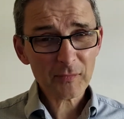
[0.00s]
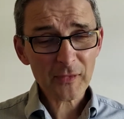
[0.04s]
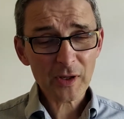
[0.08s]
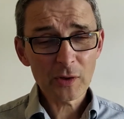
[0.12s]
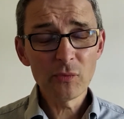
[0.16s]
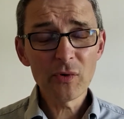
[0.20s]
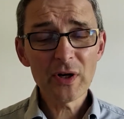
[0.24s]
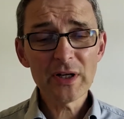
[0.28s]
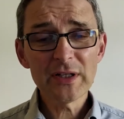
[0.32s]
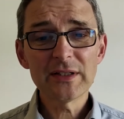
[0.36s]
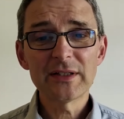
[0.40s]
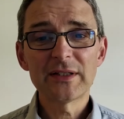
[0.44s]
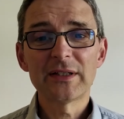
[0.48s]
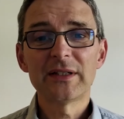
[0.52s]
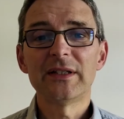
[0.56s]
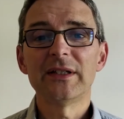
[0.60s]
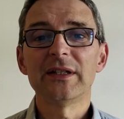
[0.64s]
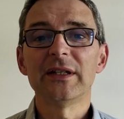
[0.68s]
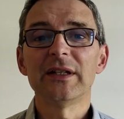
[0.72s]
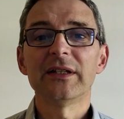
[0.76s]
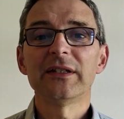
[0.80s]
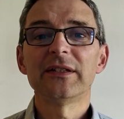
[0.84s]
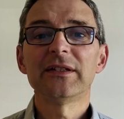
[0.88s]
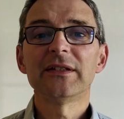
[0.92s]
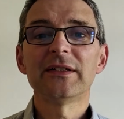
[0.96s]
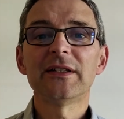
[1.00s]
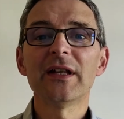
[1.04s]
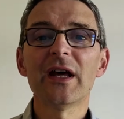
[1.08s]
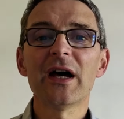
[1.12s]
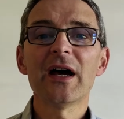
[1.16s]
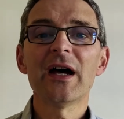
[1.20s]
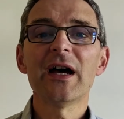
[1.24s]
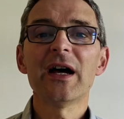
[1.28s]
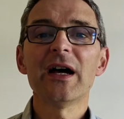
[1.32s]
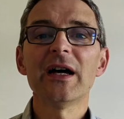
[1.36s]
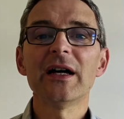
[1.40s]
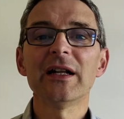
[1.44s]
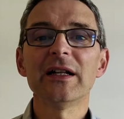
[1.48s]
Ready,
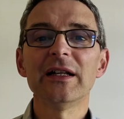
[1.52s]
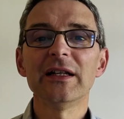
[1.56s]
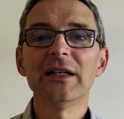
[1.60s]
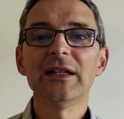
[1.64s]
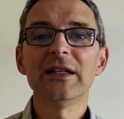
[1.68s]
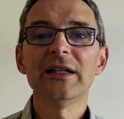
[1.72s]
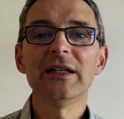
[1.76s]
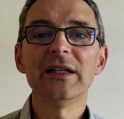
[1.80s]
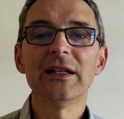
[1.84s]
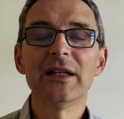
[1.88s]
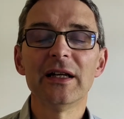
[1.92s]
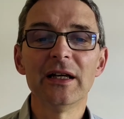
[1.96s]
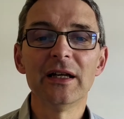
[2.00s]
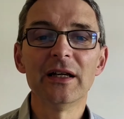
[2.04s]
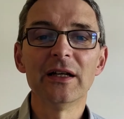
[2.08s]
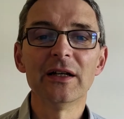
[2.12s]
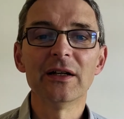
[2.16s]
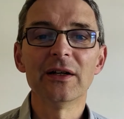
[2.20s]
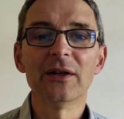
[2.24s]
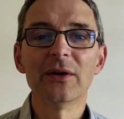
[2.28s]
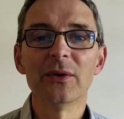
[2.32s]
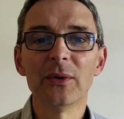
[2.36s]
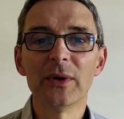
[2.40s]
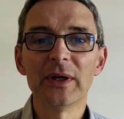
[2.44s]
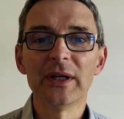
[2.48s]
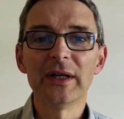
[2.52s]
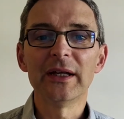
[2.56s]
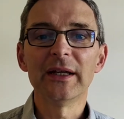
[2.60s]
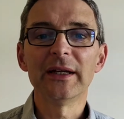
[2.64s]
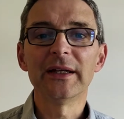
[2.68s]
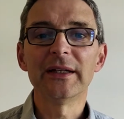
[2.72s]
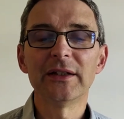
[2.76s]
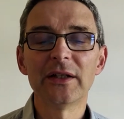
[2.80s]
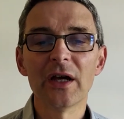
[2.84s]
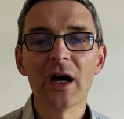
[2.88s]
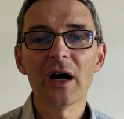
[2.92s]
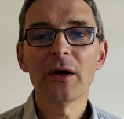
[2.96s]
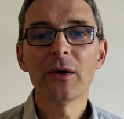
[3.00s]
steady, here we
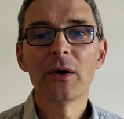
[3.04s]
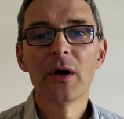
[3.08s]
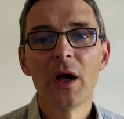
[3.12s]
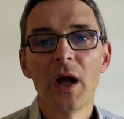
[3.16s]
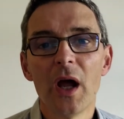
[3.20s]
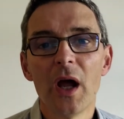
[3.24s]
go.